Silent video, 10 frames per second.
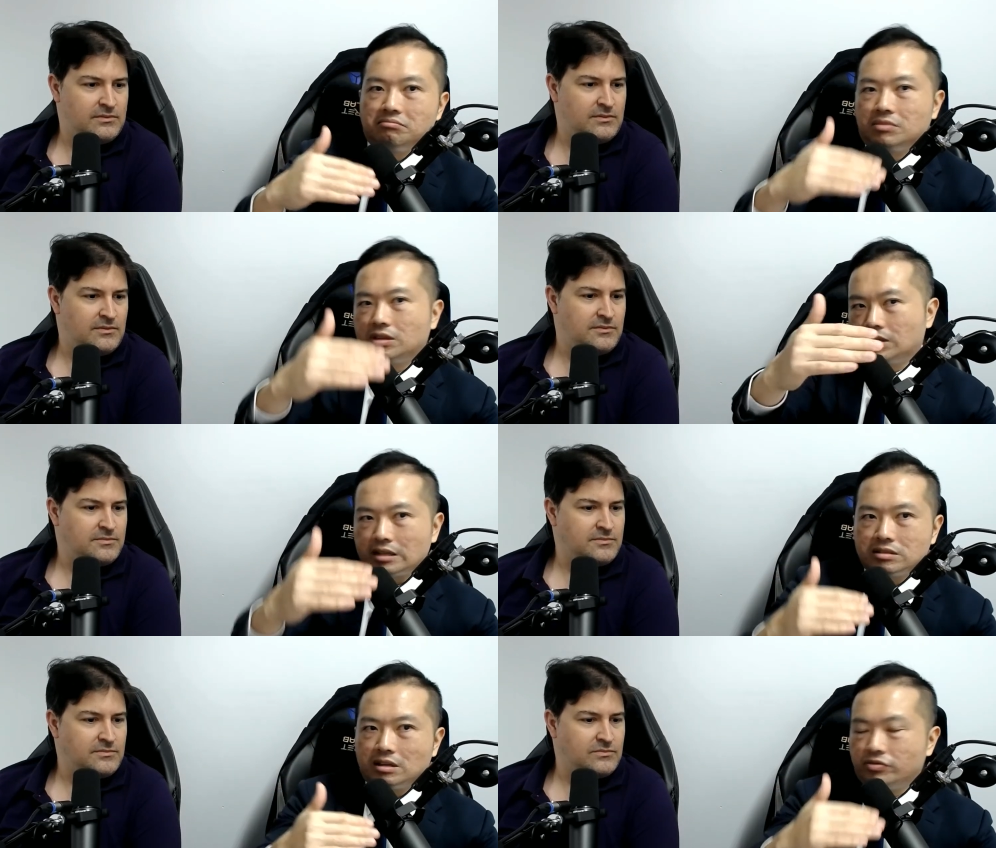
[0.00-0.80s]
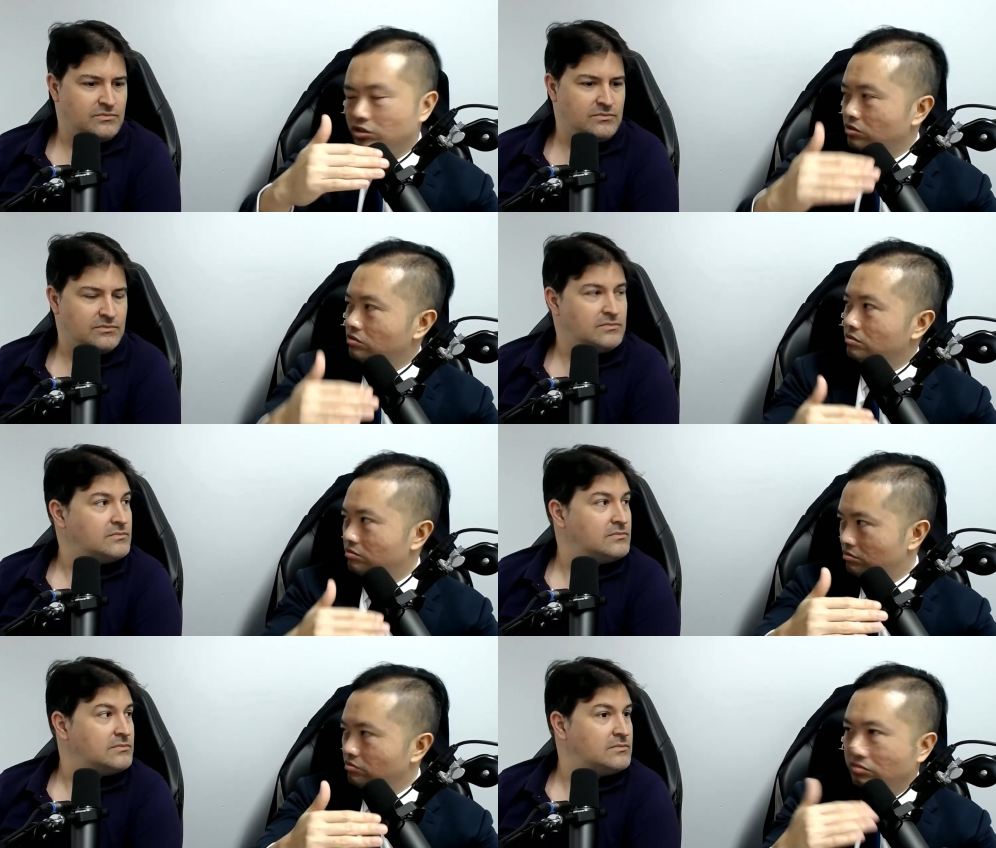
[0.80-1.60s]
Speaker 1: That stuff should
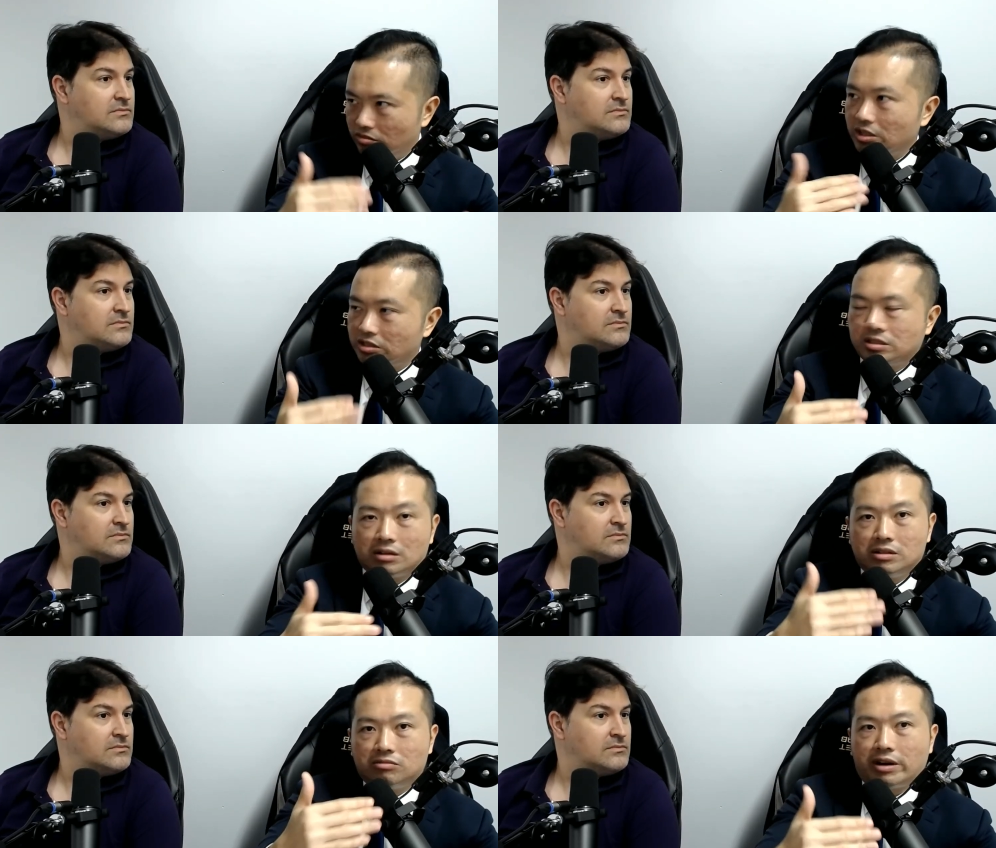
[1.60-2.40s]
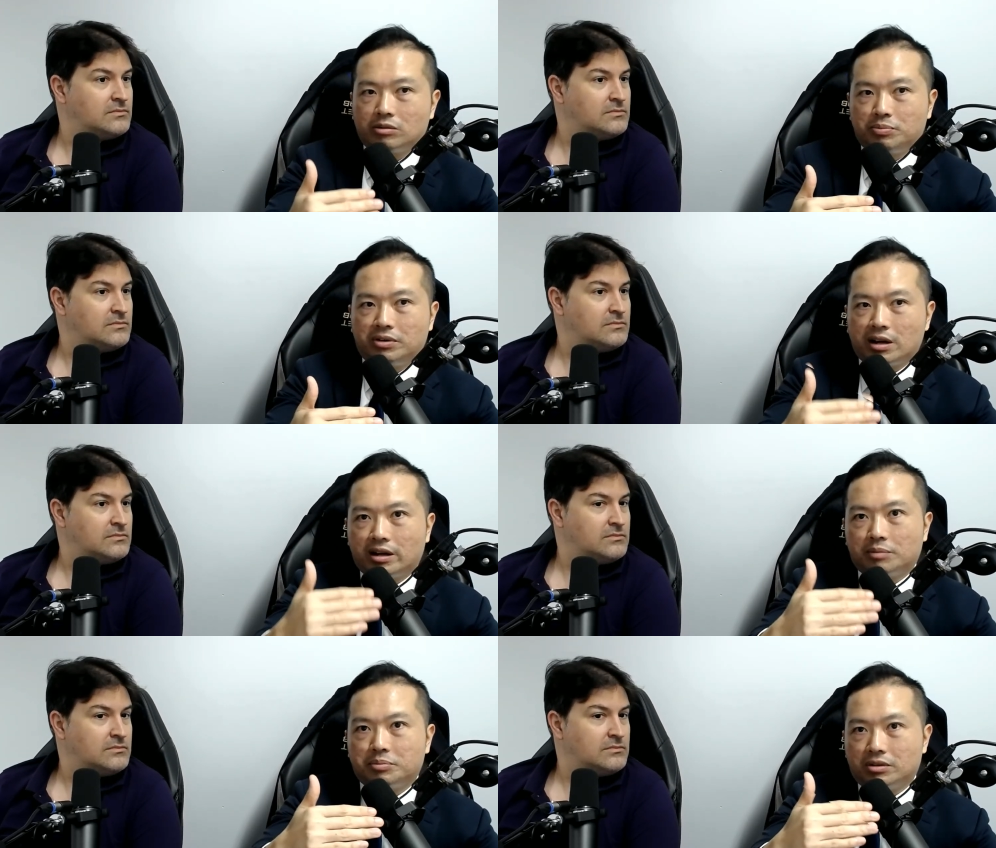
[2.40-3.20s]
necessarily rank pretty high
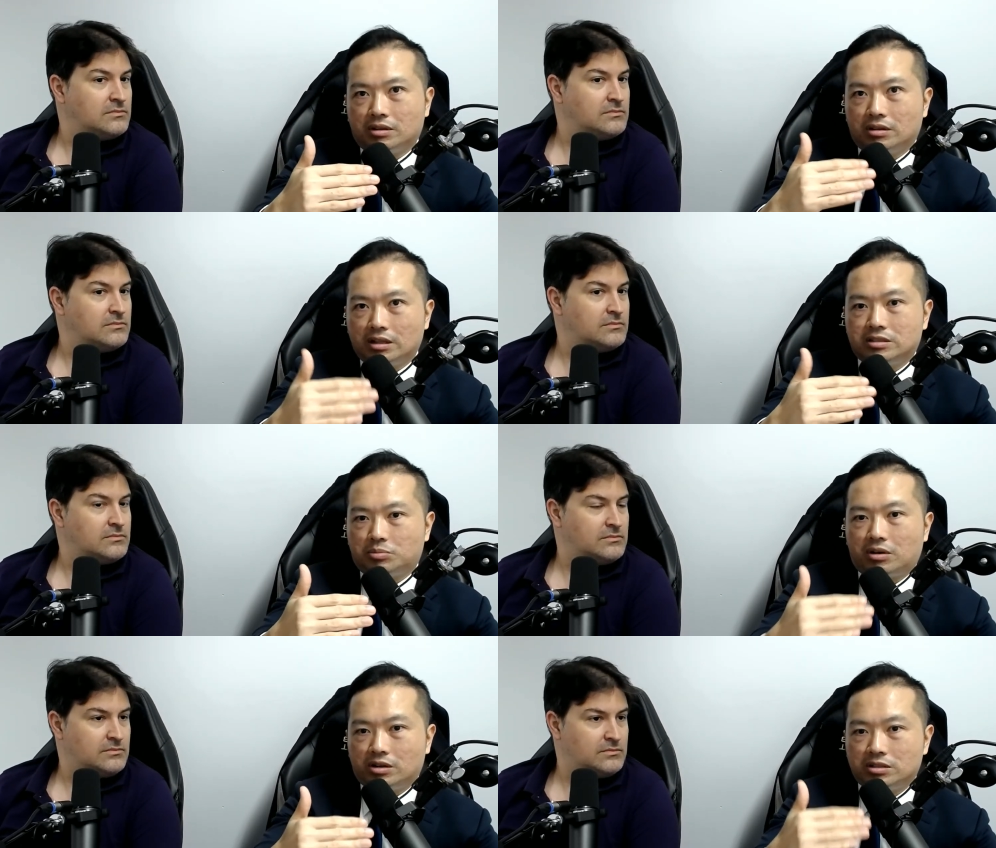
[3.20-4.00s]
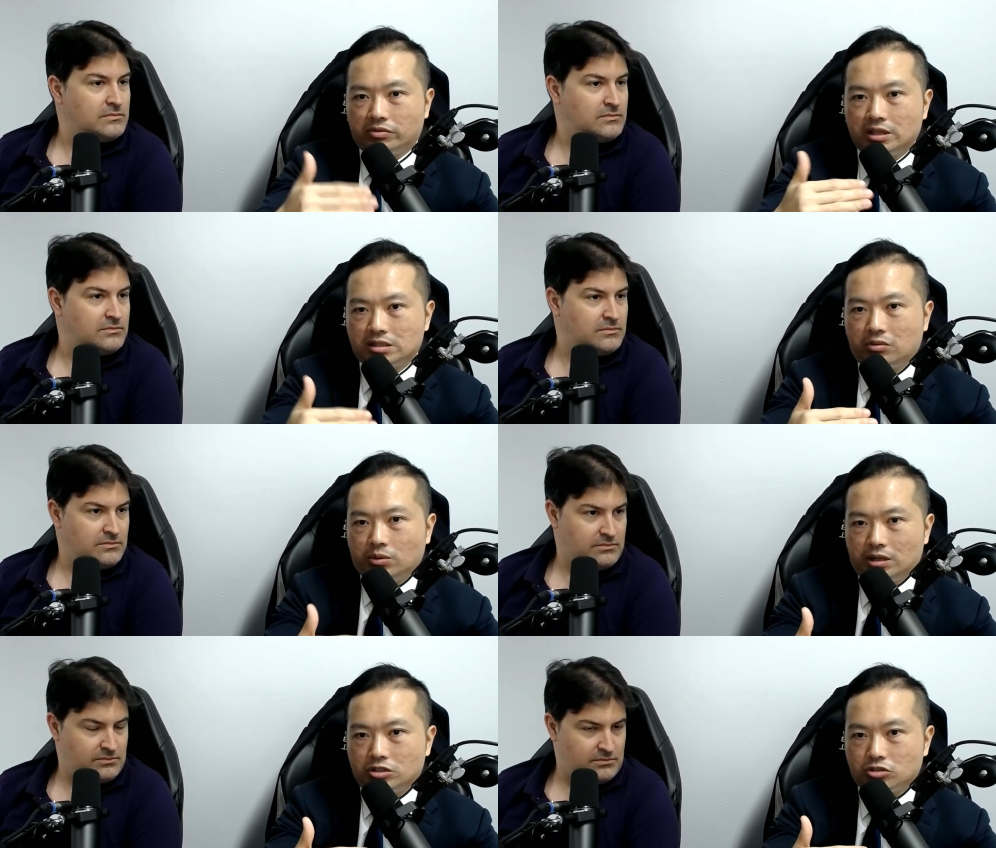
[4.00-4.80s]
up on, on the list of priorities of things that we want
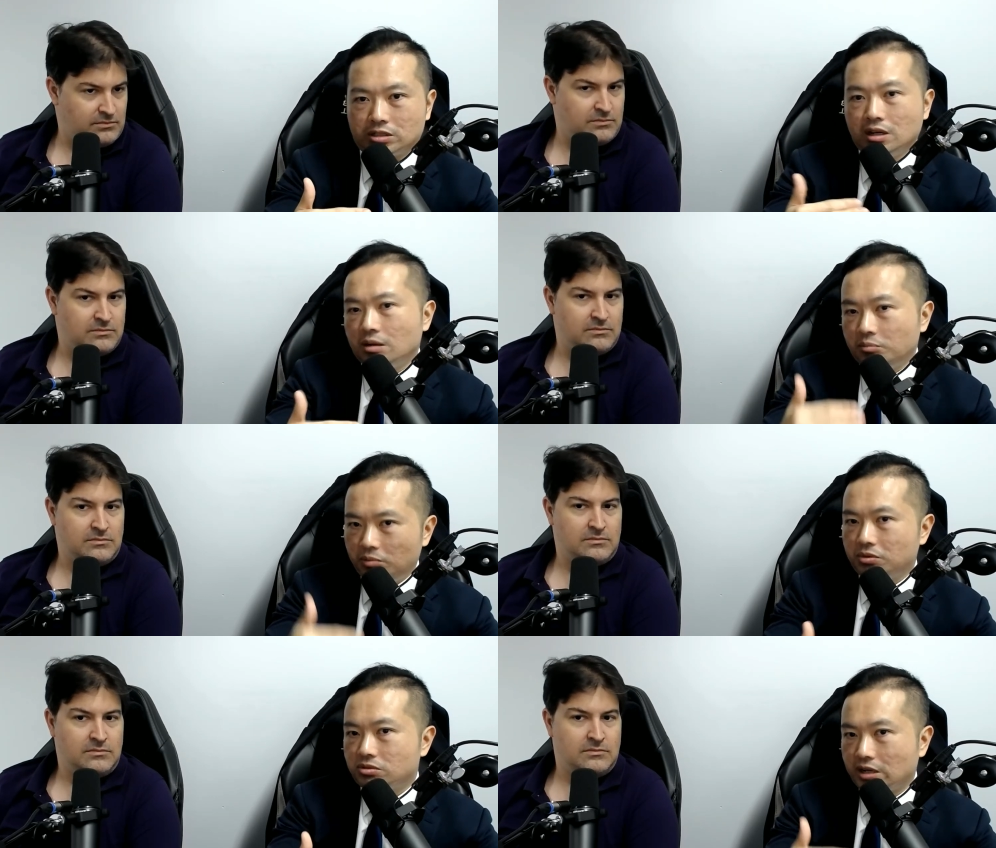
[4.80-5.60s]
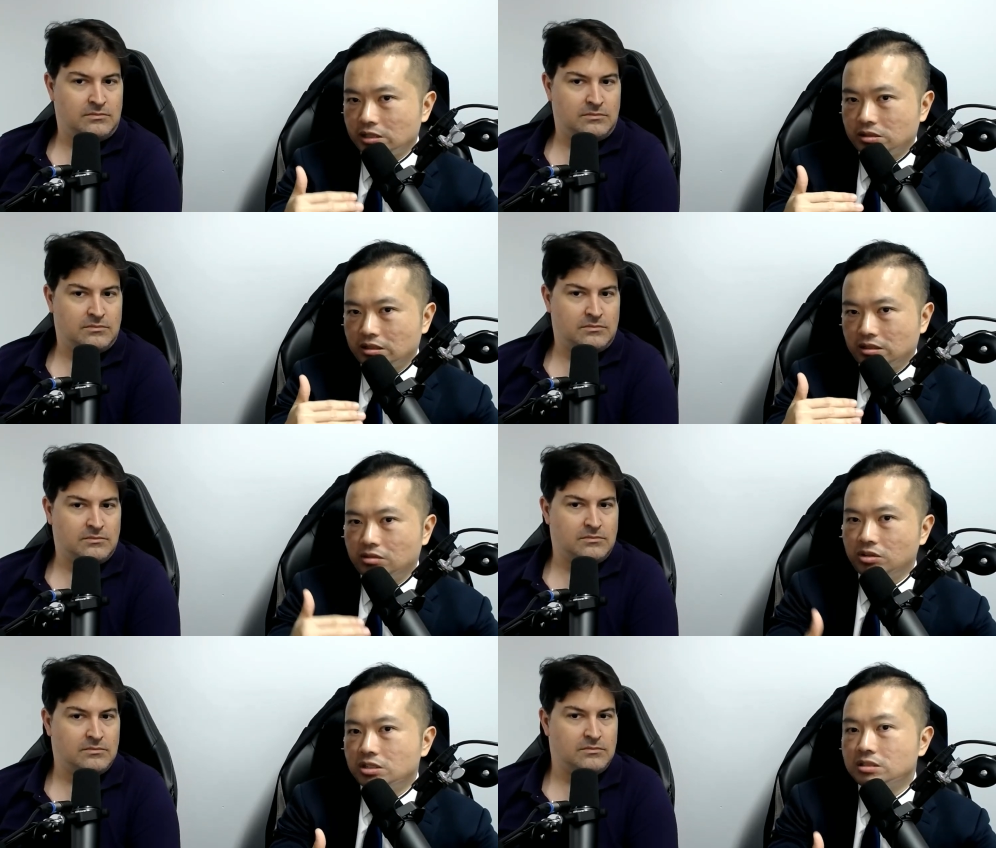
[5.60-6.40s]
to address. Pig butchering, as, as
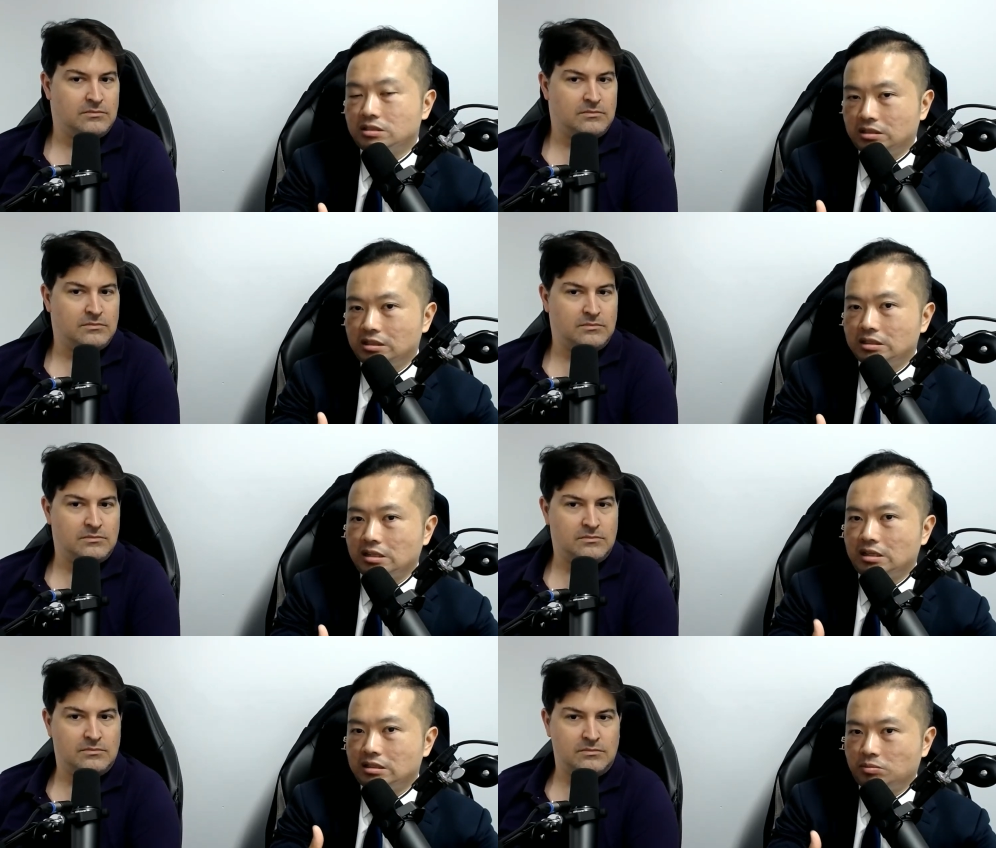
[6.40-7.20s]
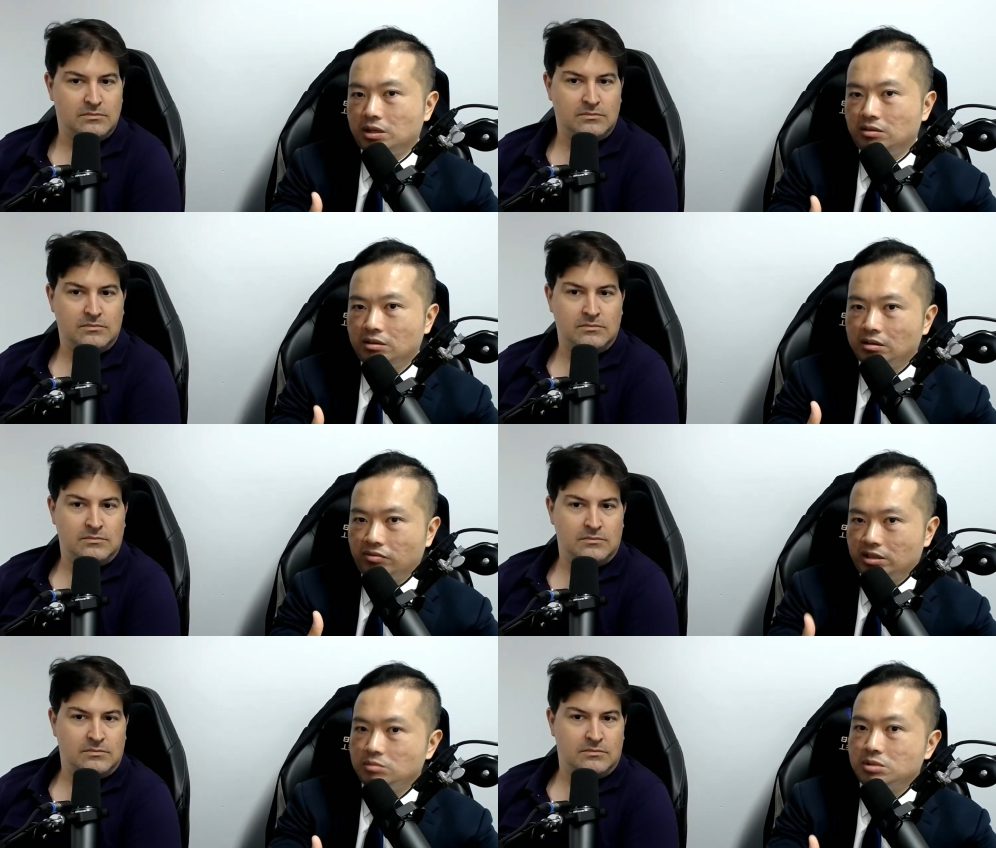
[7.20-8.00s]
egregious as it is and as many victims as